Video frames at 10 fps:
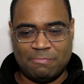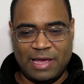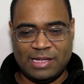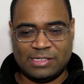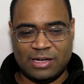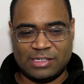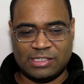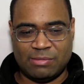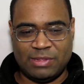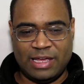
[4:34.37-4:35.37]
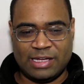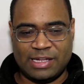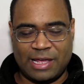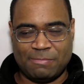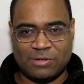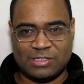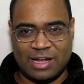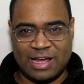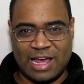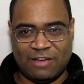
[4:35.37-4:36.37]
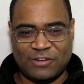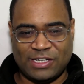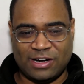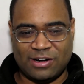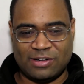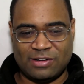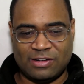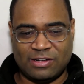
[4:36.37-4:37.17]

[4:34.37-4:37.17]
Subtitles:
based on some of the examples I have shared.